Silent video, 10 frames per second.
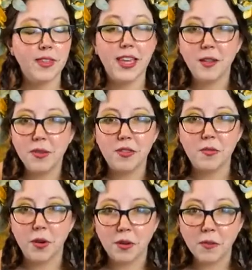he had been
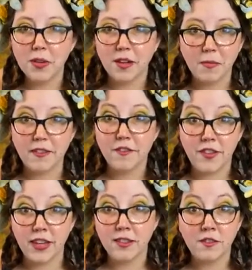throwing me on my
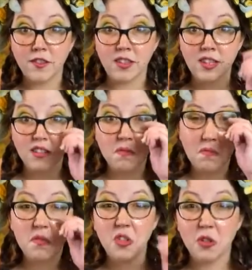face for like
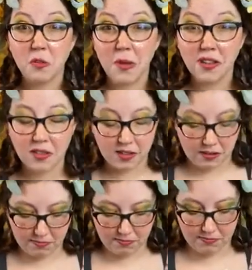2 months.
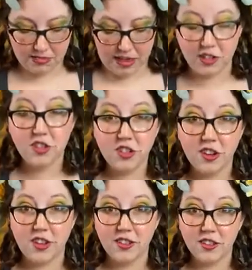I
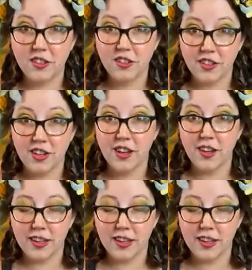just could not